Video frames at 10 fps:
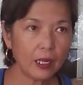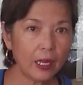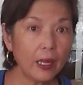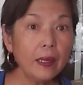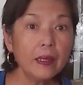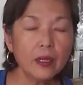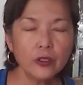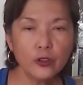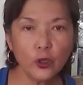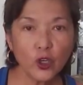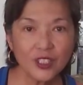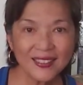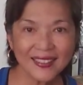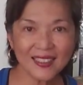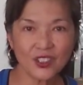a
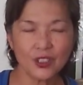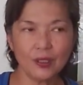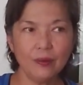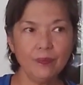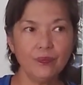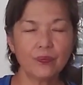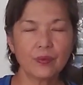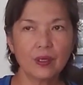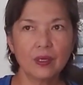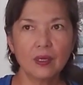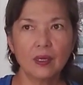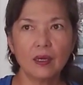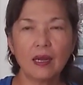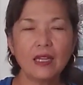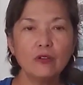dirty kitchen.
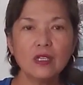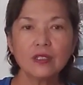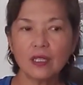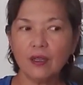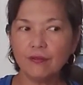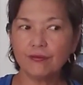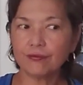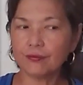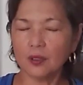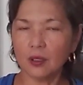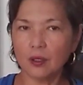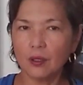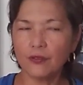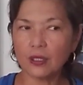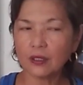I do not have
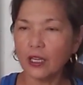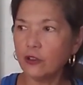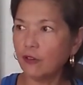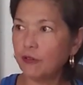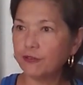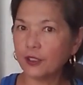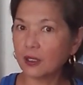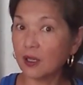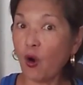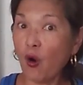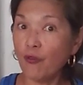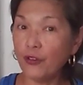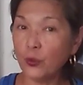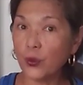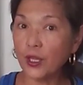that kind of
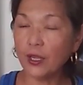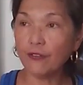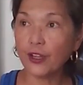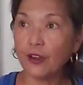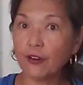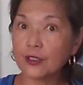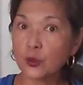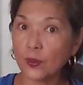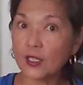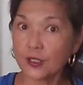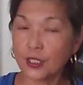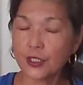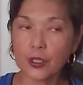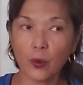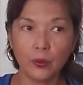oven we have here as well as the
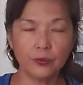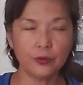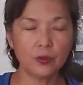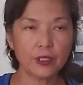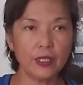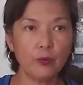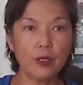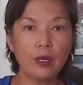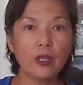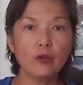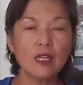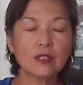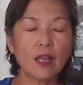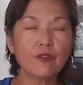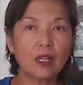stove, okay? I do
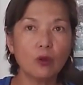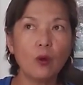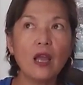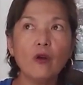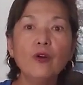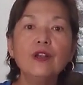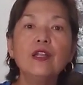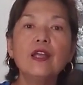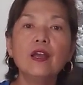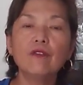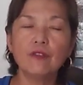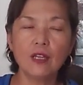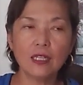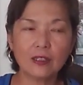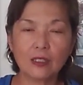not have that. I only have
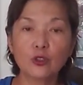like the